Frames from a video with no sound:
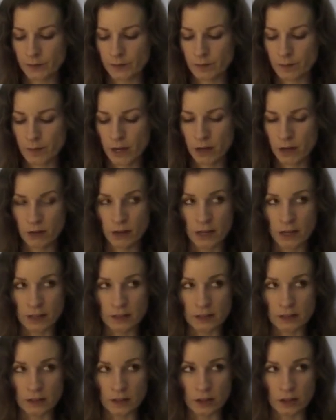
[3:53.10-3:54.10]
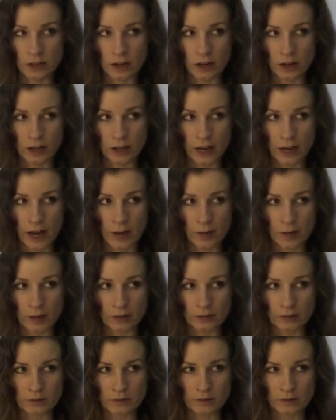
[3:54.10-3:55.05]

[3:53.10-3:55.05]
Bell glanced at the dark cabin.